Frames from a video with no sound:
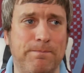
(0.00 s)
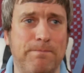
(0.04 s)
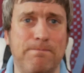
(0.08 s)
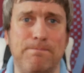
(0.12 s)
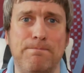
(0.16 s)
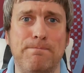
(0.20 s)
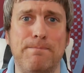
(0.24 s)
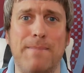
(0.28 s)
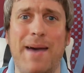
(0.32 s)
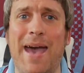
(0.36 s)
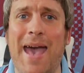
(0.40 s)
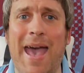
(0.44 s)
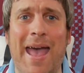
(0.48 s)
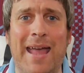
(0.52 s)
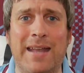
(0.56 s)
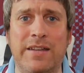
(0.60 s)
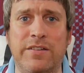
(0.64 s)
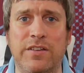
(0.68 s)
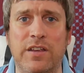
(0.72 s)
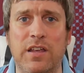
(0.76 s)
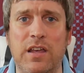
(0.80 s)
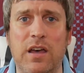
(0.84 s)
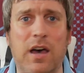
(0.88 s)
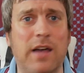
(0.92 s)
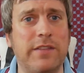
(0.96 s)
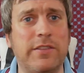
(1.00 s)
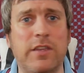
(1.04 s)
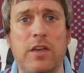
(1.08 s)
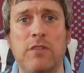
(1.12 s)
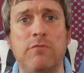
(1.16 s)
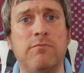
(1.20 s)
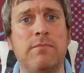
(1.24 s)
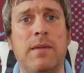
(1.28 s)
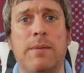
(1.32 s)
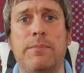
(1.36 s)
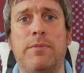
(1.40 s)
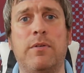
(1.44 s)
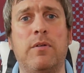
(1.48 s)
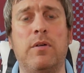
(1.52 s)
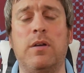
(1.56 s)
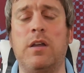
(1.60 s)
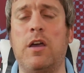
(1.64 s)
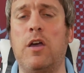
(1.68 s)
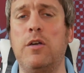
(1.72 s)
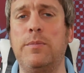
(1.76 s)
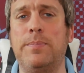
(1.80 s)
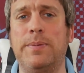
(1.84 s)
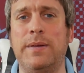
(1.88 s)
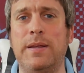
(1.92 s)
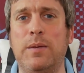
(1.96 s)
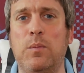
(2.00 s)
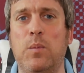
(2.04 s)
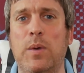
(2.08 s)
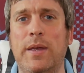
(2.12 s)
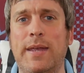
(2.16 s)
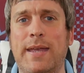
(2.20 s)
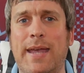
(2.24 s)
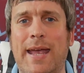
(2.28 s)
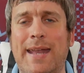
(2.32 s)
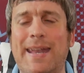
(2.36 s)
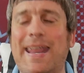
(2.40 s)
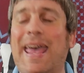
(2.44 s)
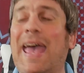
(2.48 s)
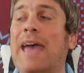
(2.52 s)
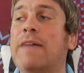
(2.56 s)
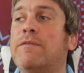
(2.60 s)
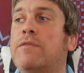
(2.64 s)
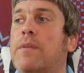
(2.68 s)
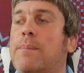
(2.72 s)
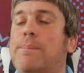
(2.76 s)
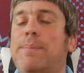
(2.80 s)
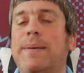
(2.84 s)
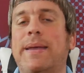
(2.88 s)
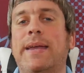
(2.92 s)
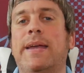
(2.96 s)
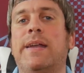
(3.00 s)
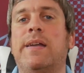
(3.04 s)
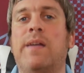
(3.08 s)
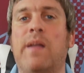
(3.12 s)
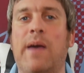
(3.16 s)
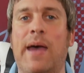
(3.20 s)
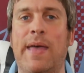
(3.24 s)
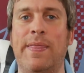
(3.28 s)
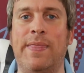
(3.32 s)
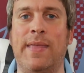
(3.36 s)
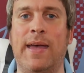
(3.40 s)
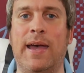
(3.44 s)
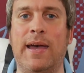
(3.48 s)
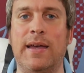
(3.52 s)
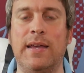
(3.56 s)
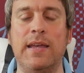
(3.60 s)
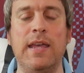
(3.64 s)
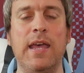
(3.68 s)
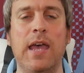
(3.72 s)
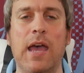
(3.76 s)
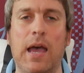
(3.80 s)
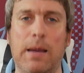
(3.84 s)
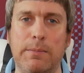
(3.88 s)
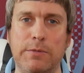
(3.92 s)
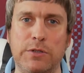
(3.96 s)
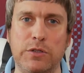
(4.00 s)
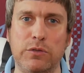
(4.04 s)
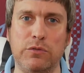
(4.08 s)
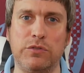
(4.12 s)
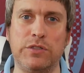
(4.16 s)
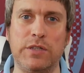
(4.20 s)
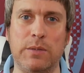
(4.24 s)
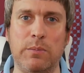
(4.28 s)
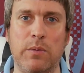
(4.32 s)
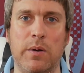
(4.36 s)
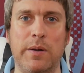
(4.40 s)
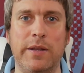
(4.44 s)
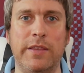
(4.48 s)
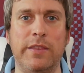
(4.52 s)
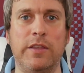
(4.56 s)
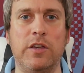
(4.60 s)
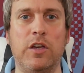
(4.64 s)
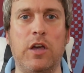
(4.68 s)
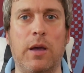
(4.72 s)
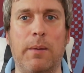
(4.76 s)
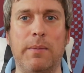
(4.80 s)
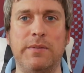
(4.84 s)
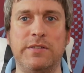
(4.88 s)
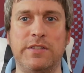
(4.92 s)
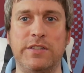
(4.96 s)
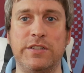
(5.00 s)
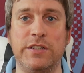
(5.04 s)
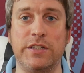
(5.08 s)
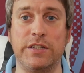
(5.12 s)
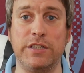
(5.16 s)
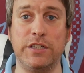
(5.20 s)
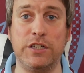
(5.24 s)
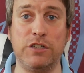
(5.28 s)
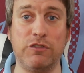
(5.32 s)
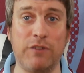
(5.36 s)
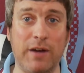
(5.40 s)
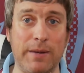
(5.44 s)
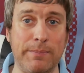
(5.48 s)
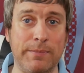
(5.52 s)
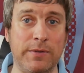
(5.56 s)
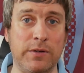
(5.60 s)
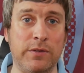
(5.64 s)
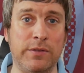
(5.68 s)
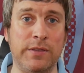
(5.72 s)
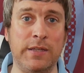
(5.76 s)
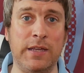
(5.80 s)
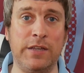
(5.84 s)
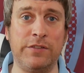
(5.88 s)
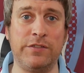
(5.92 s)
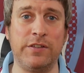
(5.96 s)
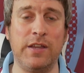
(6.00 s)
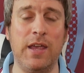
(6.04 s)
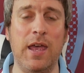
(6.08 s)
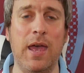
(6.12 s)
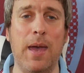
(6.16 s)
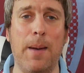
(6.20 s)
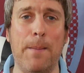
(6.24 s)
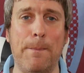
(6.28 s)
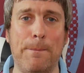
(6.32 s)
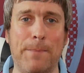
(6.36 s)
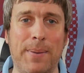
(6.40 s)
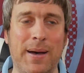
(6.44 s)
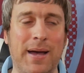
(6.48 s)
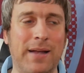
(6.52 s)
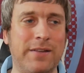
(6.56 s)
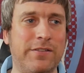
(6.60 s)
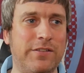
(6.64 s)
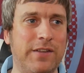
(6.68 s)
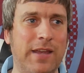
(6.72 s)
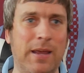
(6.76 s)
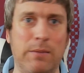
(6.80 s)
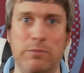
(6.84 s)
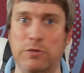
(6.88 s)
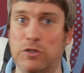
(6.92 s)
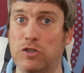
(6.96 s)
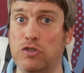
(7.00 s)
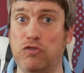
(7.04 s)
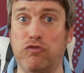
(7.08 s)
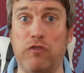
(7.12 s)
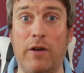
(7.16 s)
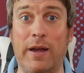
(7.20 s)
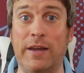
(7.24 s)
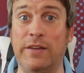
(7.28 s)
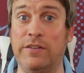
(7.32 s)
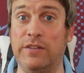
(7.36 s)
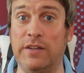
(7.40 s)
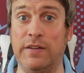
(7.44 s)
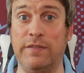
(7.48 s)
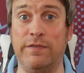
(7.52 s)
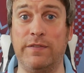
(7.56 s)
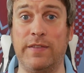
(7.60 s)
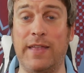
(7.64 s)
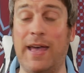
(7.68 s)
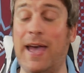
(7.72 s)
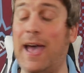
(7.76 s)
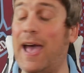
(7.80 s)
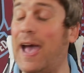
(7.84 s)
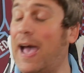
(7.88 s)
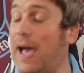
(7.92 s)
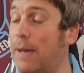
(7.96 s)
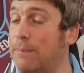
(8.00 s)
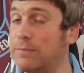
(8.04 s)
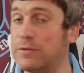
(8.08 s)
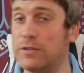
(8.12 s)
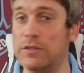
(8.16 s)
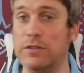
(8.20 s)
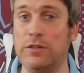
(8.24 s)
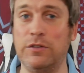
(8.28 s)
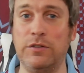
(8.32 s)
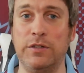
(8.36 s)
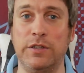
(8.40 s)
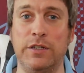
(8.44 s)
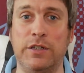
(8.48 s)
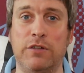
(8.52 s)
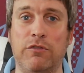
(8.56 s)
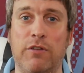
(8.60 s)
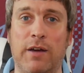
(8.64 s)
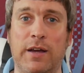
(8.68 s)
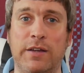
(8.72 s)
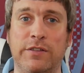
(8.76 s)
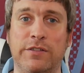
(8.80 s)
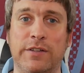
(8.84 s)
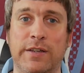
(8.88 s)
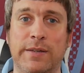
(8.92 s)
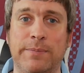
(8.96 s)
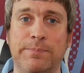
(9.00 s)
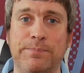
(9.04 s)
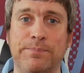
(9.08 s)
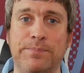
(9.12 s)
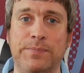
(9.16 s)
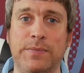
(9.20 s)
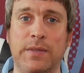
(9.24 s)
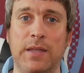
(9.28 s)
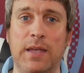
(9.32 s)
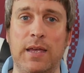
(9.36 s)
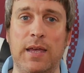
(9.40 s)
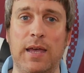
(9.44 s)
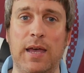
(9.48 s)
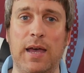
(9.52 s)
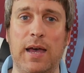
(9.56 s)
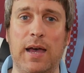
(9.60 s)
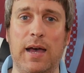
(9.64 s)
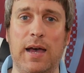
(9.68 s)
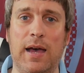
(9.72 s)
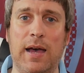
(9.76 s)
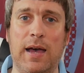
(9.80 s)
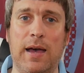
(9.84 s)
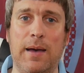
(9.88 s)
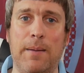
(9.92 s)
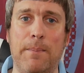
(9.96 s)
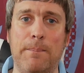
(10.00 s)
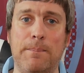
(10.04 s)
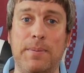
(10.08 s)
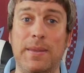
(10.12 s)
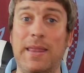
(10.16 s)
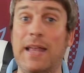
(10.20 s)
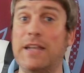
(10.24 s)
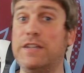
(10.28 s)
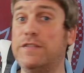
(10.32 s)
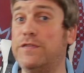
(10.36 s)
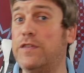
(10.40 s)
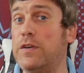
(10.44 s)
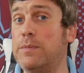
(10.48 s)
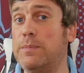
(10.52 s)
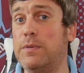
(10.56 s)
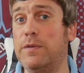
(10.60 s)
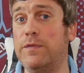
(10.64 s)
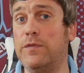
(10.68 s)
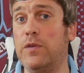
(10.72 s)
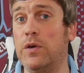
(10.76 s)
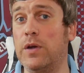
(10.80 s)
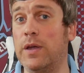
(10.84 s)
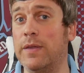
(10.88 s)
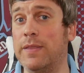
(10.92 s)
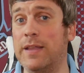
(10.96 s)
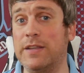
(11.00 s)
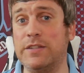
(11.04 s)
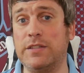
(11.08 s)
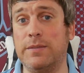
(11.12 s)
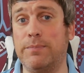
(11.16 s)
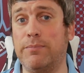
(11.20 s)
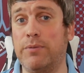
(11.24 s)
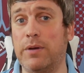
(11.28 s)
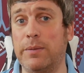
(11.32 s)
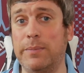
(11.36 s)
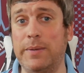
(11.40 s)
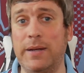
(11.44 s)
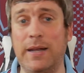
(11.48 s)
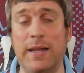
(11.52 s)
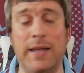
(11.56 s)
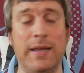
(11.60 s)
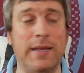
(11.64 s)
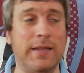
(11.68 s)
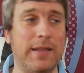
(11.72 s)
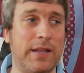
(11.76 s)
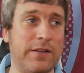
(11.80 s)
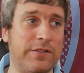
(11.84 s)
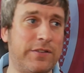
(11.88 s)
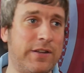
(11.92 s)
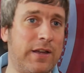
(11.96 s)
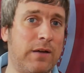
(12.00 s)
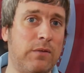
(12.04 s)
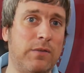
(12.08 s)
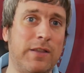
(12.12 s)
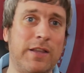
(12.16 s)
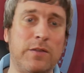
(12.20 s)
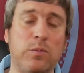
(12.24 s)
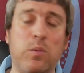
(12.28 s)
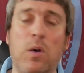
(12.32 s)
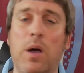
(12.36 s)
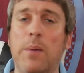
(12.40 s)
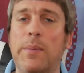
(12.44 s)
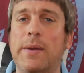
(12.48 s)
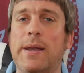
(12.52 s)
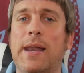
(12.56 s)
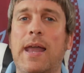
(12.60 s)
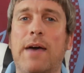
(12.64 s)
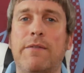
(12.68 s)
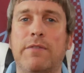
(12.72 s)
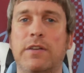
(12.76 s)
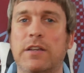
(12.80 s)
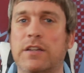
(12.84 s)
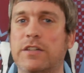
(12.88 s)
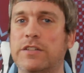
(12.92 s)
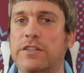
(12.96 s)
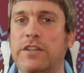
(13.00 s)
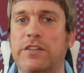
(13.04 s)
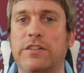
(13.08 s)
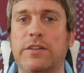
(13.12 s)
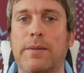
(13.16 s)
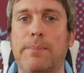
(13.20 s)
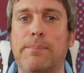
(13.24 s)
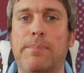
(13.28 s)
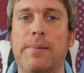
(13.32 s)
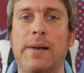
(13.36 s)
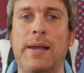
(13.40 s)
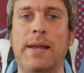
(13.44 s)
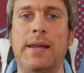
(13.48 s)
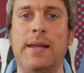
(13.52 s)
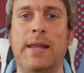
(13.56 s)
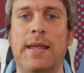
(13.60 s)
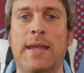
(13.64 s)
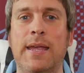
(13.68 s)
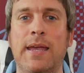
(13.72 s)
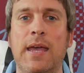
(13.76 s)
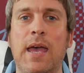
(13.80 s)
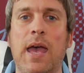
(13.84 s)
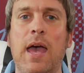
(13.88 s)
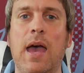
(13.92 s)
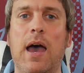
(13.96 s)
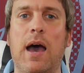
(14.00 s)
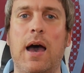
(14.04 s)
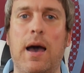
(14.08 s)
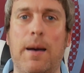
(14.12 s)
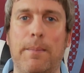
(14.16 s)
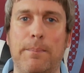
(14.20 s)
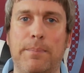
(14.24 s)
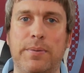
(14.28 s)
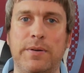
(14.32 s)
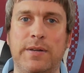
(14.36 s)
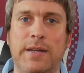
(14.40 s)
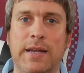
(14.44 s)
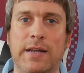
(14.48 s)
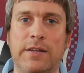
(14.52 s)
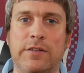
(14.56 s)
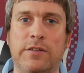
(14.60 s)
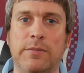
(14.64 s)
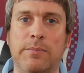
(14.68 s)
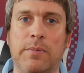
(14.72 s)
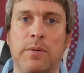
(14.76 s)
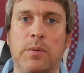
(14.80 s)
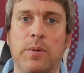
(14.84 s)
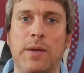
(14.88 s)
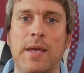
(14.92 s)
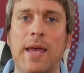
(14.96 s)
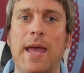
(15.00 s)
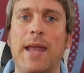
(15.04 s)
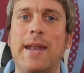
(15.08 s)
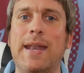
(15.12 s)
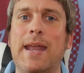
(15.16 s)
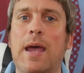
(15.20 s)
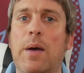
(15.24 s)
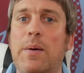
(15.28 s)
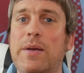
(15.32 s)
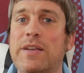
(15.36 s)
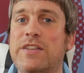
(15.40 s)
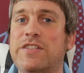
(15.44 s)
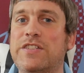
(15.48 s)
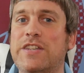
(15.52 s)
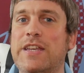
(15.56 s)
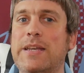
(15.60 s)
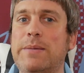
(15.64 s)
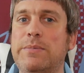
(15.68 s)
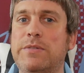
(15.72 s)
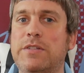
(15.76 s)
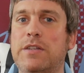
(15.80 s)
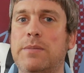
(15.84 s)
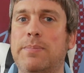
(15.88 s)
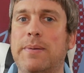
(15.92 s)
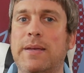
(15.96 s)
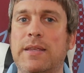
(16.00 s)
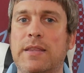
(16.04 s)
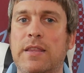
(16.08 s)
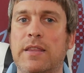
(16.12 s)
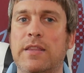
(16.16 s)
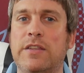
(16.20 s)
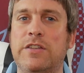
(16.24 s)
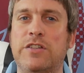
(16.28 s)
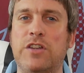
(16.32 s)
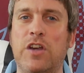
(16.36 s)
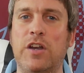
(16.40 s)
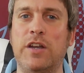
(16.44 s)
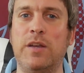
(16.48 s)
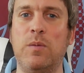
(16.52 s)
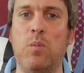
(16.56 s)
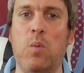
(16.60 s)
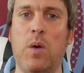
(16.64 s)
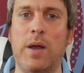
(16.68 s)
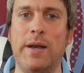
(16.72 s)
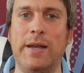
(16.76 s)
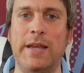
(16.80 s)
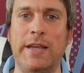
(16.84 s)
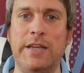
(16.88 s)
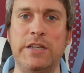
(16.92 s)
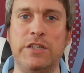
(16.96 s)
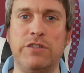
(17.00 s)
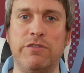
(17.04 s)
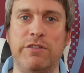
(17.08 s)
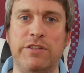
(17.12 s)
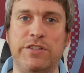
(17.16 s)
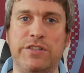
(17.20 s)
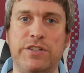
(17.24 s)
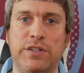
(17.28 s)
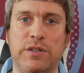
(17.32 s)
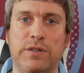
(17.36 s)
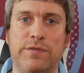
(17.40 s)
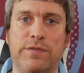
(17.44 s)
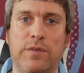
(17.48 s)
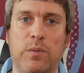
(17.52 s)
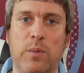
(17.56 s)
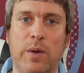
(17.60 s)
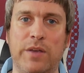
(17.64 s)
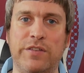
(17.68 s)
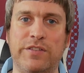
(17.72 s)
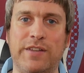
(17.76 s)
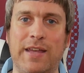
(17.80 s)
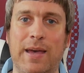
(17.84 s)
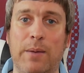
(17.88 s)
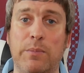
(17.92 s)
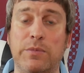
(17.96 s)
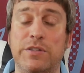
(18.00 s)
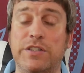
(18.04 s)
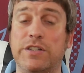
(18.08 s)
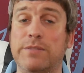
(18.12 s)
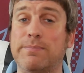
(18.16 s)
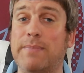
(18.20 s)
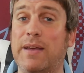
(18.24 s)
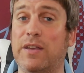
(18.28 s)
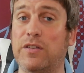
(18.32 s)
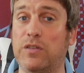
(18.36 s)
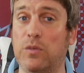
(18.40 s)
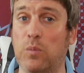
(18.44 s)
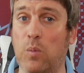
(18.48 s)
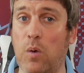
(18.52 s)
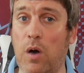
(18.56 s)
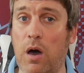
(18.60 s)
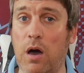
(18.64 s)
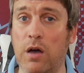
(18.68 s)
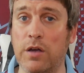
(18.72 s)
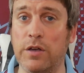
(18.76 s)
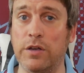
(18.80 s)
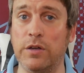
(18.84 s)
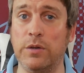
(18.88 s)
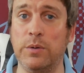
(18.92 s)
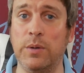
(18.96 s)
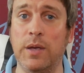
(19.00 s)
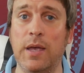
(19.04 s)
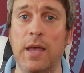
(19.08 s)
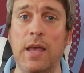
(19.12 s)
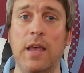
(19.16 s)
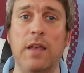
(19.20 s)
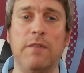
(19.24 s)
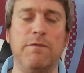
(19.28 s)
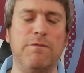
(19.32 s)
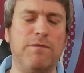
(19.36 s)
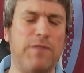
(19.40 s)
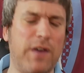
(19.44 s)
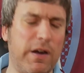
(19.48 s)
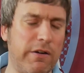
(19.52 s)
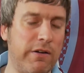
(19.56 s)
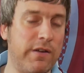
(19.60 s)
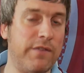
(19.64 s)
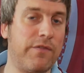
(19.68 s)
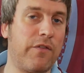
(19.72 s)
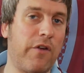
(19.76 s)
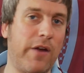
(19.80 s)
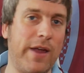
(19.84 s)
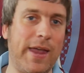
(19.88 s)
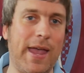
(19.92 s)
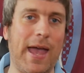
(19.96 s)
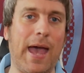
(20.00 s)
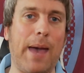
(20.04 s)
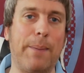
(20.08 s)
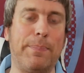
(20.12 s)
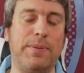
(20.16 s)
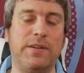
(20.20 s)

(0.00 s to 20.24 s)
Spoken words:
Mad. I don't remember an opening weekend ever being like that. I'm sure someone in the comments is going to correct me on this, but it was crazy for that. Absolutely crazy. But that's football for you. That's the Premier League. That's why we love it, because it's completely unpredictable. Now, it seems to be that there's only one injury still for West Ham, which is Masuaku. Very, very happy